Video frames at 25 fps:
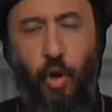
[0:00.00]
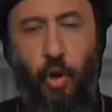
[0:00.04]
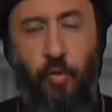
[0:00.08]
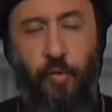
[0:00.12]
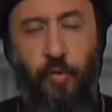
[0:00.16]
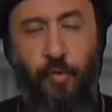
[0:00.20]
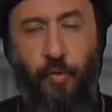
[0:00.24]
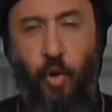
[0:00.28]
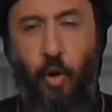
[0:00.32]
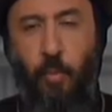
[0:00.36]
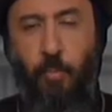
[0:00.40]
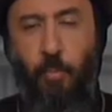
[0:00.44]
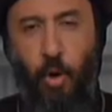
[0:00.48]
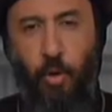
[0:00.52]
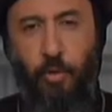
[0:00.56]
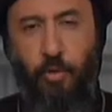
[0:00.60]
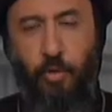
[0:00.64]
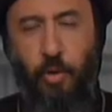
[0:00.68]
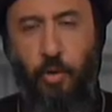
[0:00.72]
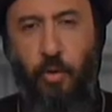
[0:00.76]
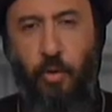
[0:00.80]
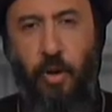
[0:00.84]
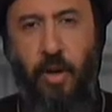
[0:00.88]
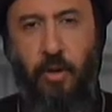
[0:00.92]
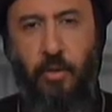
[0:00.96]
from on
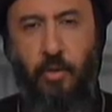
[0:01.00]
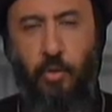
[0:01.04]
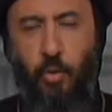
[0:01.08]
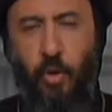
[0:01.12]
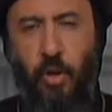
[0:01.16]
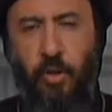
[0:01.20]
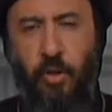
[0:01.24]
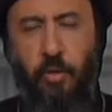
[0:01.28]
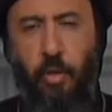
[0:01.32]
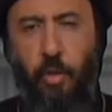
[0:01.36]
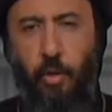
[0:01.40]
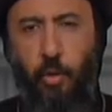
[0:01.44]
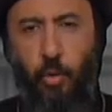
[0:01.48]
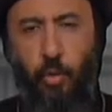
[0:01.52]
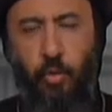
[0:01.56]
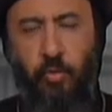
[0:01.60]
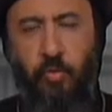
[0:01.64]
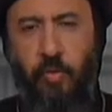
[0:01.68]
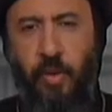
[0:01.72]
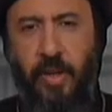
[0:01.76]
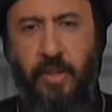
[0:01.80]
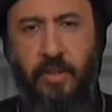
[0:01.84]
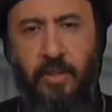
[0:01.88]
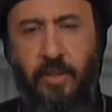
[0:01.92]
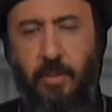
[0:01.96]
the ground rather than through
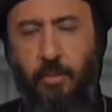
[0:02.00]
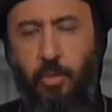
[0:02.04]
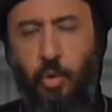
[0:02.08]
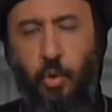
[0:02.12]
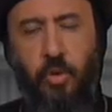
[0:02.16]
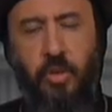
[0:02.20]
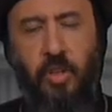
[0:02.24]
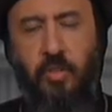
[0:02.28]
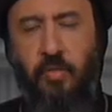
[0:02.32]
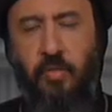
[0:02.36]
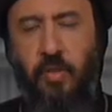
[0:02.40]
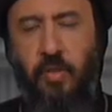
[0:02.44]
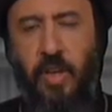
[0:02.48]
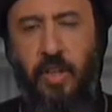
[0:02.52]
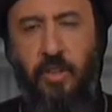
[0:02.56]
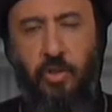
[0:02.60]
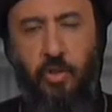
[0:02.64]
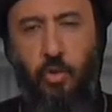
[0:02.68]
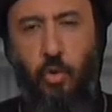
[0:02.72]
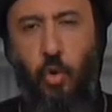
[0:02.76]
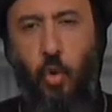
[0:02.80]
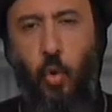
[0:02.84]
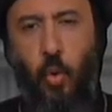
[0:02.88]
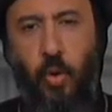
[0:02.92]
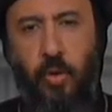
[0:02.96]
advisors. I'm sure the advisors
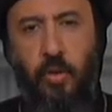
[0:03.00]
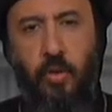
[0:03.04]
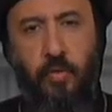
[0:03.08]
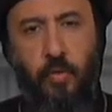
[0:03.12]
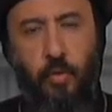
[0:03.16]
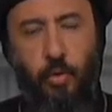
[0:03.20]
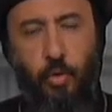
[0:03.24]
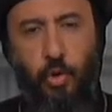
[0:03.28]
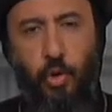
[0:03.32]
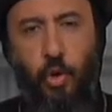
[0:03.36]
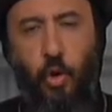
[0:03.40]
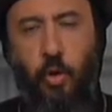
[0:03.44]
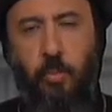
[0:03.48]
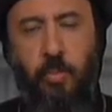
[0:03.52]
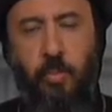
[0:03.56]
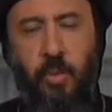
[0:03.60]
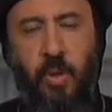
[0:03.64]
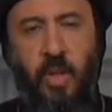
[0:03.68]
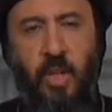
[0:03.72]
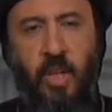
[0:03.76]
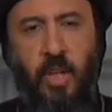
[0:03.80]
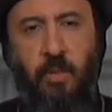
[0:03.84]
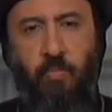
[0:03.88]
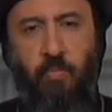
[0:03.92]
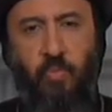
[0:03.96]
do a wonderful job,
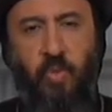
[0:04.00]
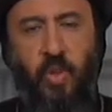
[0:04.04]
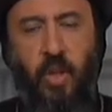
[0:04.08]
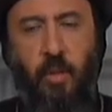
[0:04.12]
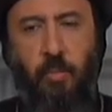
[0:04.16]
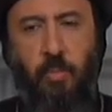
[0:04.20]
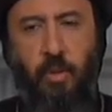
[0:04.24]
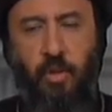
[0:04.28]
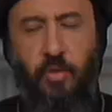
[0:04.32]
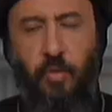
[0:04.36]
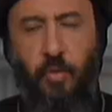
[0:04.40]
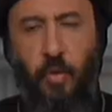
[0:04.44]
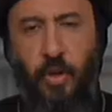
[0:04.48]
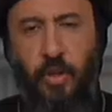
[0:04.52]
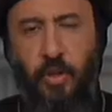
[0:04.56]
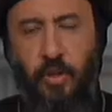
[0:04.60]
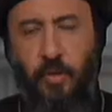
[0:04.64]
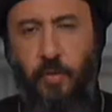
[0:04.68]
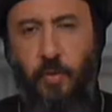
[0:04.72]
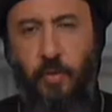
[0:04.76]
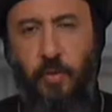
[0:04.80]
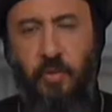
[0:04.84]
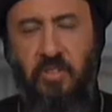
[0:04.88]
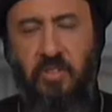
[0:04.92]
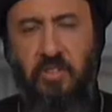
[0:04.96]
but it's very
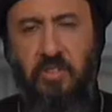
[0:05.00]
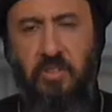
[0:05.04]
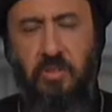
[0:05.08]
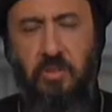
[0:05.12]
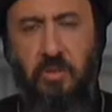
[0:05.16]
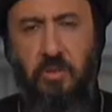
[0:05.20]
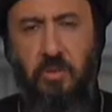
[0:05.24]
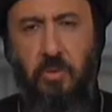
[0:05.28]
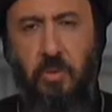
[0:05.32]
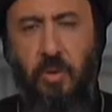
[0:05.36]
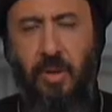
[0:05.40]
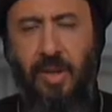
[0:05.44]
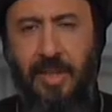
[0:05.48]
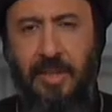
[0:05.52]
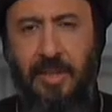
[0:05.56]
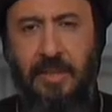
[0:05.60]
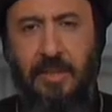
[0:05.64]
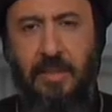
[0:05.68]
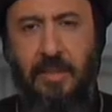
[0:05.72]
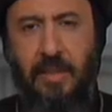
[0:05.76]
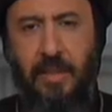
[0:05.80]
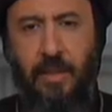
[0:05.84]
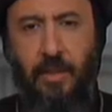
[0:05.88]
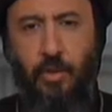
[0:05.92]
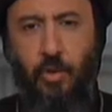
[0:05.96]
different to
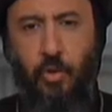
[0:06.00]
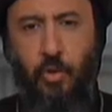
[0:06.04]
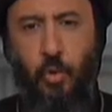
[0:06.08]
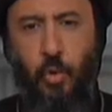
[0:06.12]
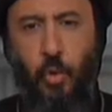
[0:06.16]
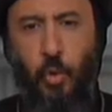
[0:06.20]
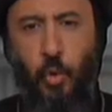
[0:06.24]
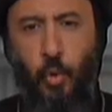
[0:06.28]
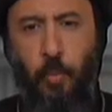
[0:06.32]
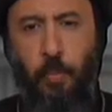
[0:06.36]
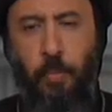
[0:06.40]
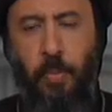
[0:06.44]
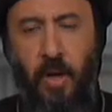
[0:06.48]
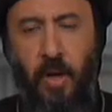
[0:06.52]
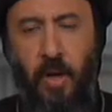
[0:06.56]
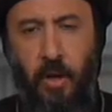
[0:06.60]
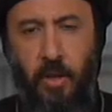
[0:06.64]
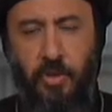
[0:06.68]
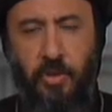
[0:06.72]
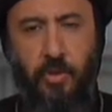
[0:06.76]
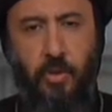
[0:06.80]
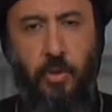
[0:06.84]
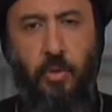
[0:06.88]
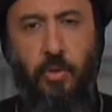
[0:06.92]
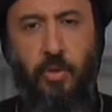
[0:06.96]
listening to
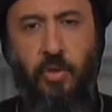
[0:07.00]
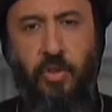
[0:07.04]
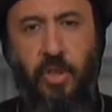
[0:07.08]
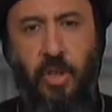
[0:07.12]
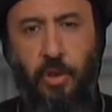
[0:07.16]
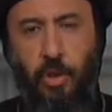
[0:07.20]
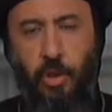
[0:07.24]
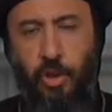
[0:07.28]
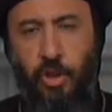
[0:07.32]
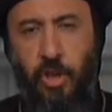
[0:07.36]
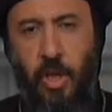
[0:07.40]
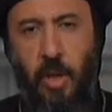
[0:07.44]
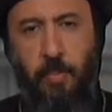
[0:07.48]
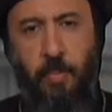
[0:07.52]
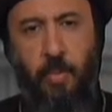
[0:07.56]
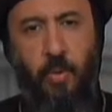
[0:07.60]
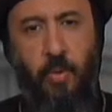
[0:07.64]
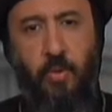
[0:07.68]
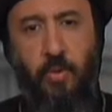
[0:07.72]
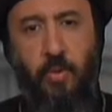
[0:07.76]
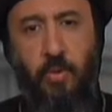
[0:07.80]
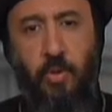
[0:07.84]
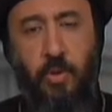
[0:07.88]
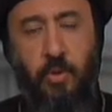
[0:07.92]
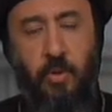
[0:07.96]
pastors and
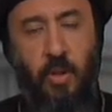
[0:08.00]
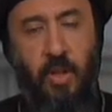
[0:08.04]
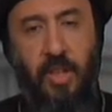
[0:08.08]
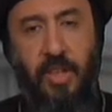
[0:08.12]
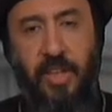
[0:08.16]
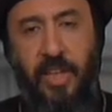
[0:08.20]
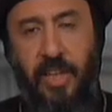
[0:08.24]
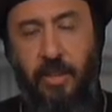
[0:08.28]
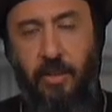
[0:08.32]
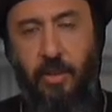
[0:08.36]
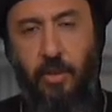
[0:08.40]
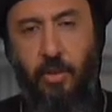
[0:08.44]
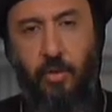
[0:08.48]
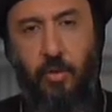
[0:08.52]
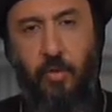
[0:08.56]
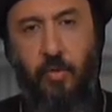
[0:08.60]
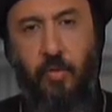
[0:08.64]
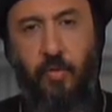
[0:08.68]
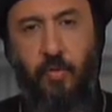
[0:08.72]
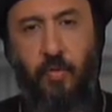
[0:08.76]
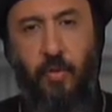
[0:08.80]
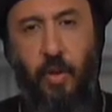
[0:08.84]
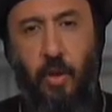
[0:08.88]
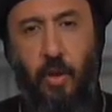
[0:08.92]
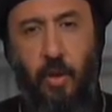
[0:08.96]
shepherds, leaders
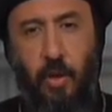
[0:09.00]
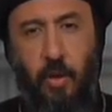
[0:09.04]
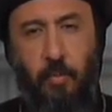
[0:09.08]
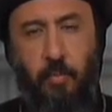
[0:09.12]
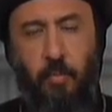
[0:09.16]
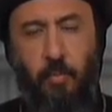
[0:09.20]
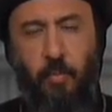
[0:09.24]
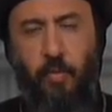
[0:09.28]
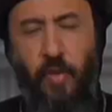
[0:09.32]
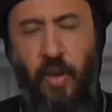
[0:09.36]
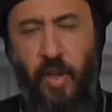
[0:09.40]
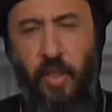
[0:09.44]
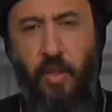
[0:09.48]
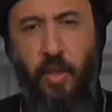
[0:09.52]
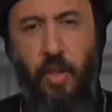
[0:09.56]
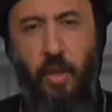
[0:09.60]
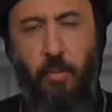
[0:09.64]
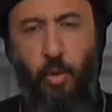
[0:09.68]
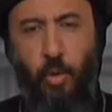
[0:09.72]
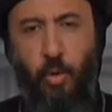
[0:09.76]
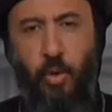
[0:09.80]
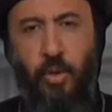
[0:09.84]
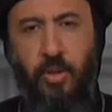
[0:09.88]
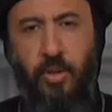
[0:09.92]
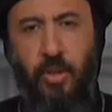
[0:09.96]
of faith
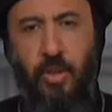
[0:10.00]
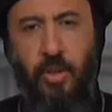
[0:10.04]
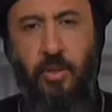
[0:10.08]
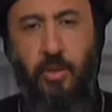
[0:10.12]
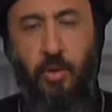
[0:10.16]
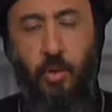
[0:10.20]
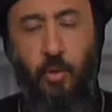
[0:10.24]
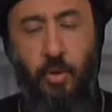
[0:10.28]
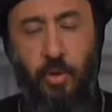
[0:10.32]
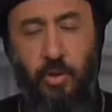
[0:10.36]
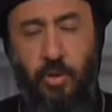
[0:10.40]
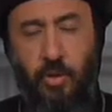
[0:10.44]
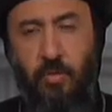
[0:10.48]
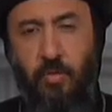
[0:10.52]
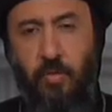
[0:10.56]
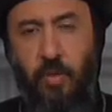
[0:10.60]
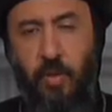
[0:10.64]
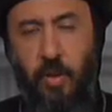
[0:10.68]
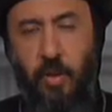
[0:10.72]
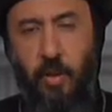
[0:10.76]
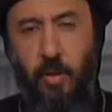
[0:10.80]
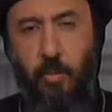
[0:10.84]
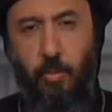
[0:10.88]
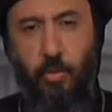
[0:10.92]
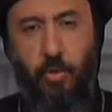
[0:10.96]
communities, Christian
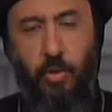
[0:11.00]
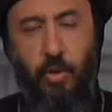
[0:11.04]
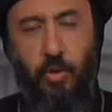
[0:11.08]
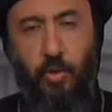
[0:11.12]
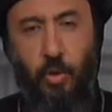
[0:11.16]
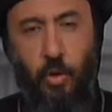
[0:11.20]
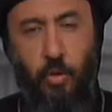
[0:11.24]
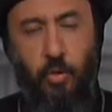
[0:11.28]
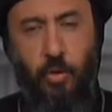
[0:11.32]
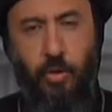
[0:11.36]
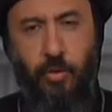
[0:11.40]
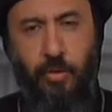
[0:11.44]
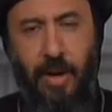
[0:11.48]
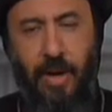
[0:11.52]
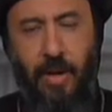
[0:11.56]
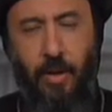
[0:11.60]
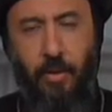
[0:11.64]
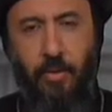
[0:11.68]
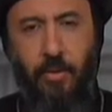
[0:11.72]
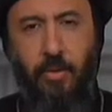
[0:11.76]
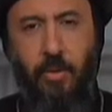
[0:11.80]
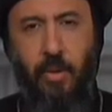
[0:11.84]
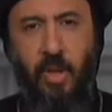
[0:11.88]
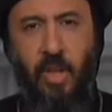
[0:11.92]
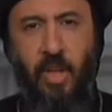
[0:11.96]
faith communities on the
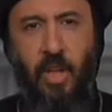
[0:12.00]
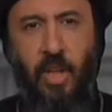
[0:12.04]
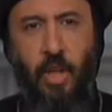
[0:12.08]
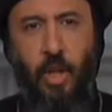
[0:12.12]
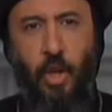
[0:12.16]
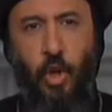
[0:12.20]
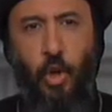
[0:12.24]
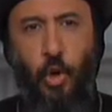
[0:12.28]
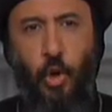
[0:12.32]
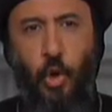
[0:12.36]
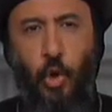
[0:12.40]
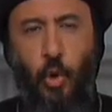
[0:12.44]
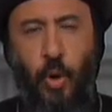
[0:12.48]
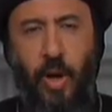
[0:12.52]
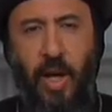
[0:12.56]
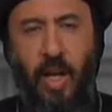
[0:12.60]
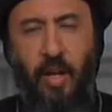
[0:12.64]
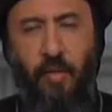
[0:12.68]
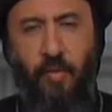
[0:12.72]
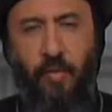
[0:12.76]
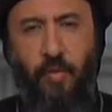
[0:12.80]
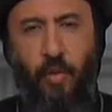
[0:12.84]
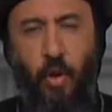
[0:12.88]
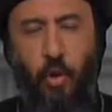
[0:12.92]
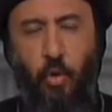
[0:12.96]
ground, who
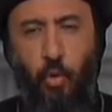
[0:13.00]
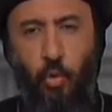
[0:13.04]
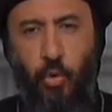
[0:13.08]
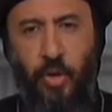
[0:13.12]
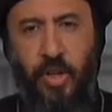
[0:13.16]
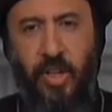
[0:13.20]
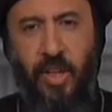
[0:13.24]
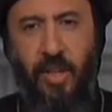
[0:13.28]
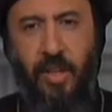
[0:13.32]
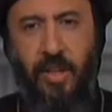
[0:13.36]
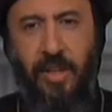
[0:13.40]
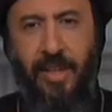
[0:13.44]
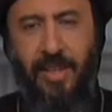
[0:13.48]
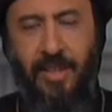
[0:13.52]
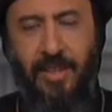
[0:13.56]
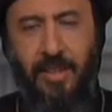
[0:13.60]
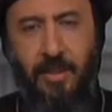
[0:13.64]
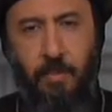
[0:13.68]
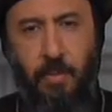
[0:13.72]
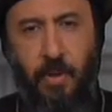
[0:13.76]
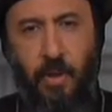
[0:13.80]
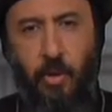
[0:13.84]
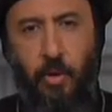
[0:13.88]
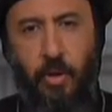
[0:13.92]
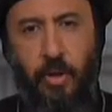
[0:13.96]
have a real
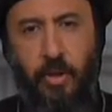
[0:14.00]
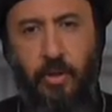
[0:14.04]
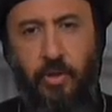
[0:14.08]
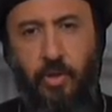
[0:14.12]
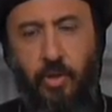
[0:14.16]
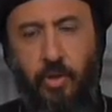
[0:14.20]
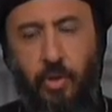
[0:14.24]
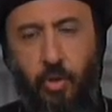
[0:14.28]
experience